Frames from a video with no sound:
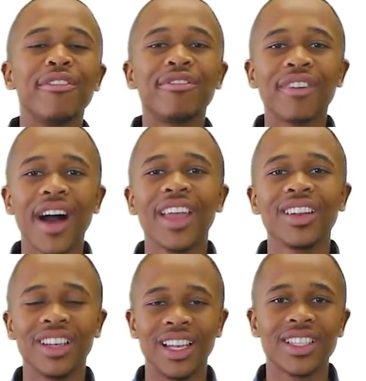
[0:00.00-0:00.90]

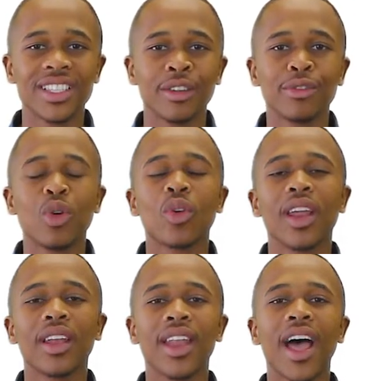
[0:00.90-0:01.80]
final lesson for
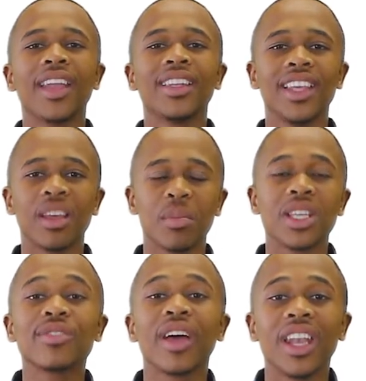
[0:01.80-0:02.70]
grade nine E M
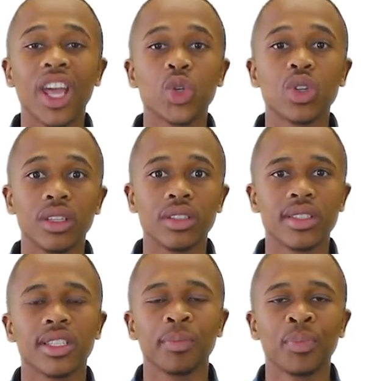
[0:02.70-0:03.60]
S Financial
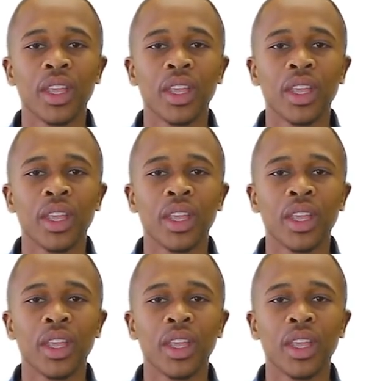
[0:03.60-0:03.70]
Literacy.